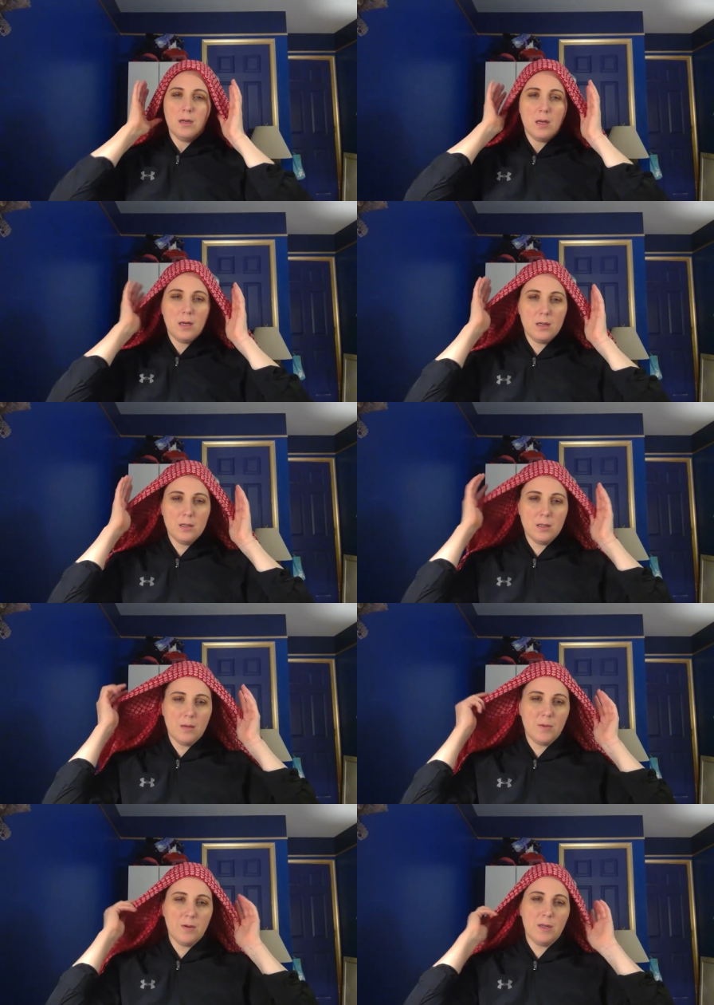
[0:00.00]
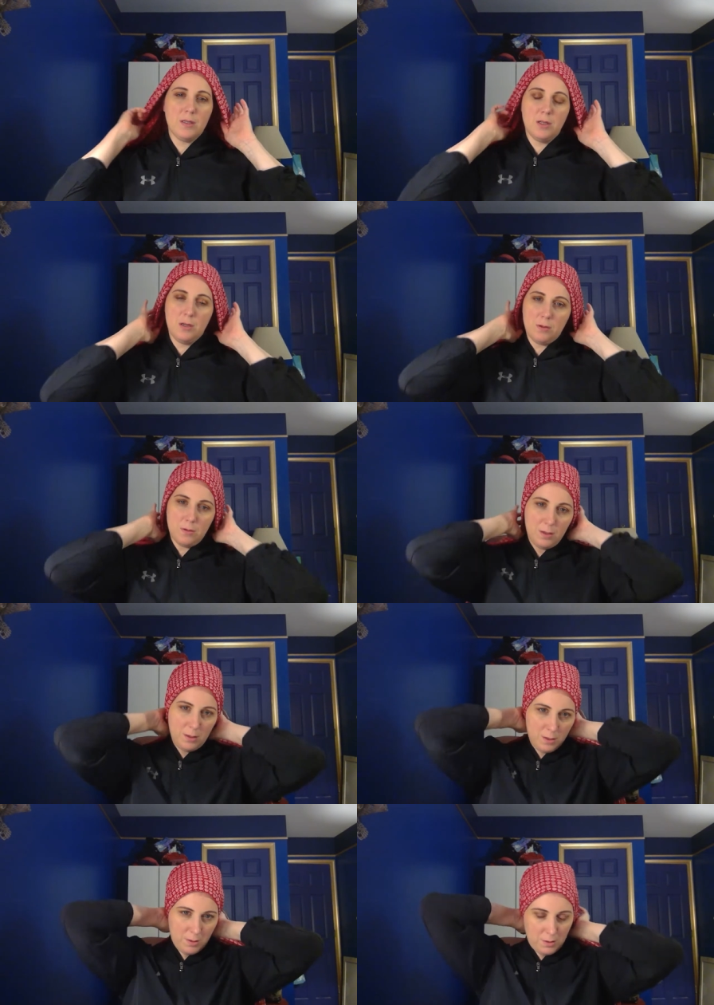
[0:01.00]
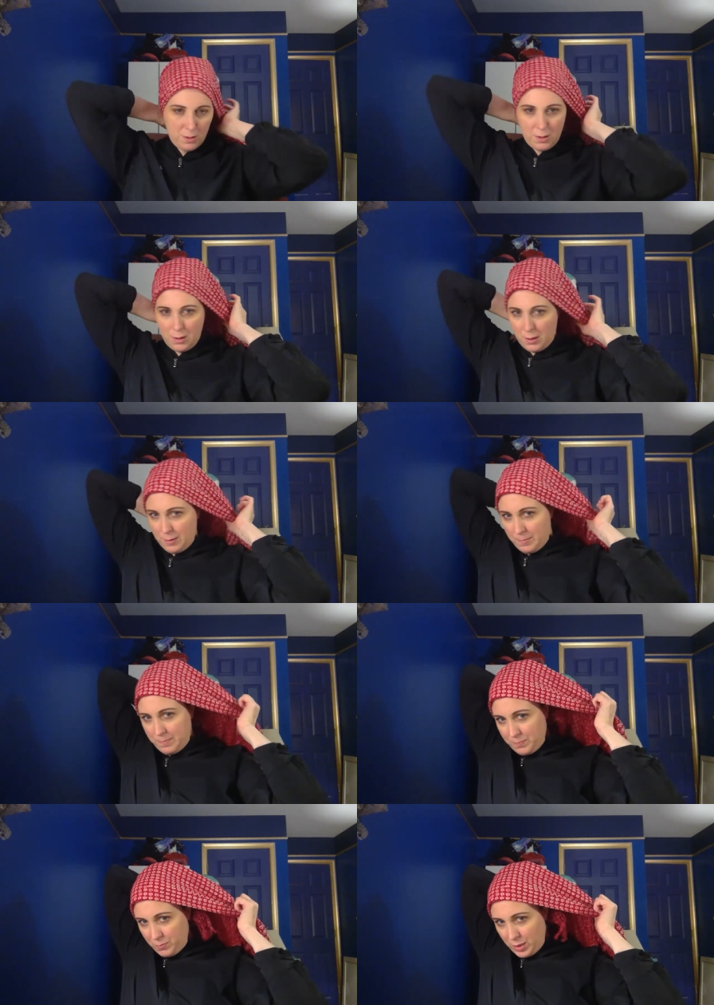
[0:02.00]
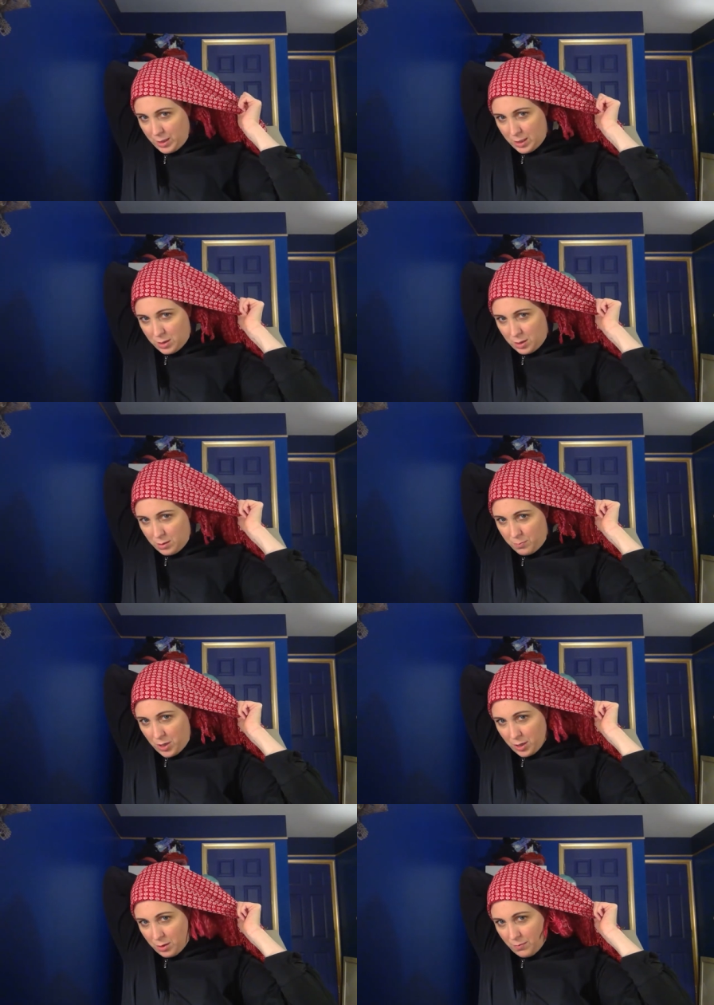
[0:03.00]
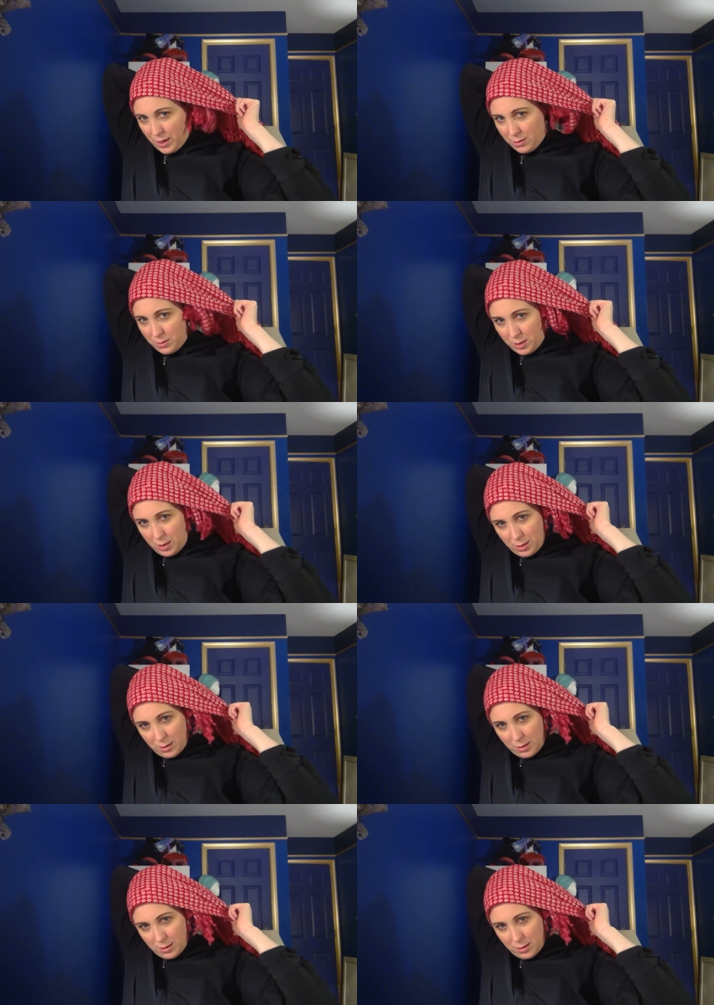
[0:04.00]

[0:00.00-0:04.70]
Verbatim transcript: And I'm going to bring this part around